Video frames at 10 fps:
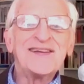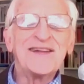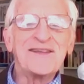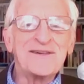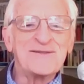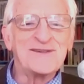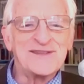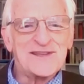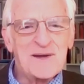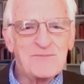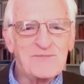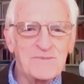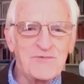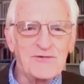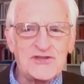In other words,
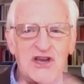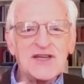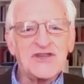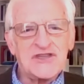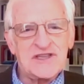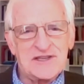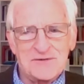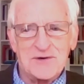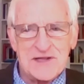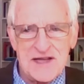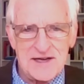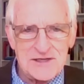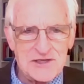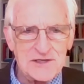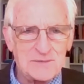projection is going
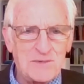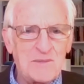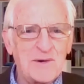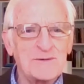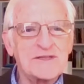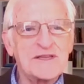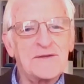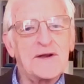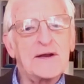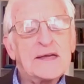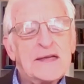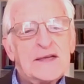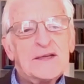on, she's proposing there.